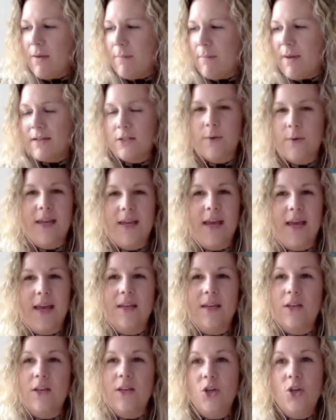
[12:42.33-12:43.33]
coming back to
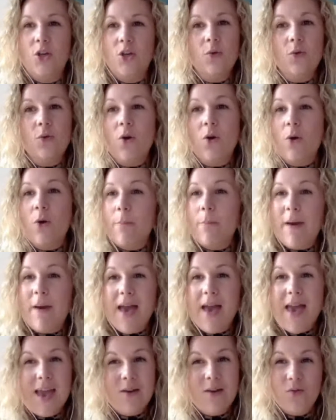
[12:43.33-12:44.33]
it again, you're not
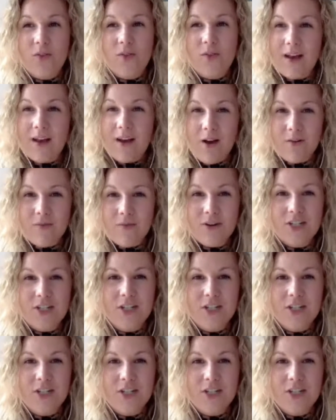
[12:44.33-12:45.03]
paying for that coverage.